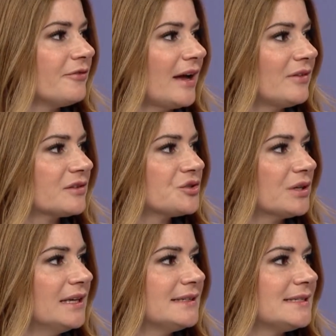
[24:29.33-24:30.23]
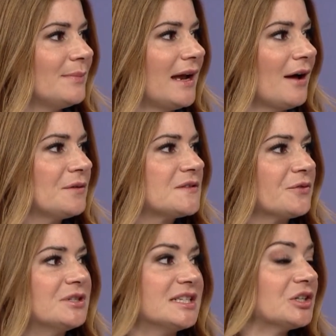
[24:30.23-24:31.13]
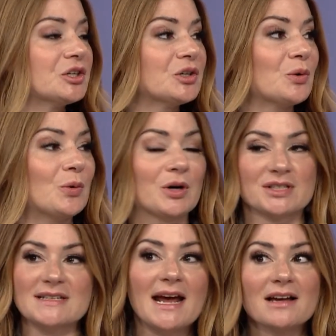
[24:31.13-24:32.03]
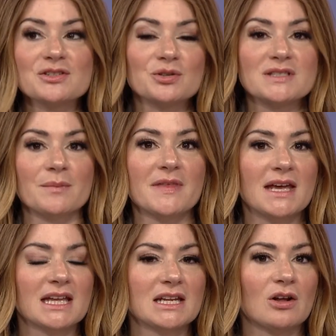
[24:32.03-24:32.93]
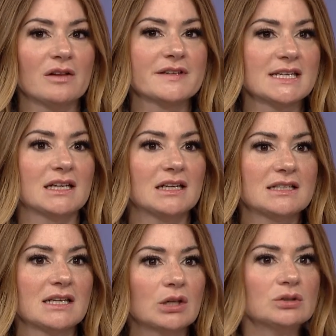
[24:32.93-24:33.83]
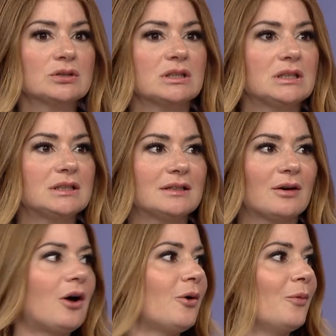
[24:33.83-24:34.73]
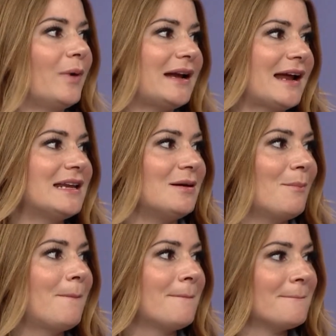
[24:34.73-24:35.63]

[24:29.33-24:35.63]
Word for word: five extra kids at my house for dinner or snacks or something and then all of a sudden it's like, oh, wait, I didn't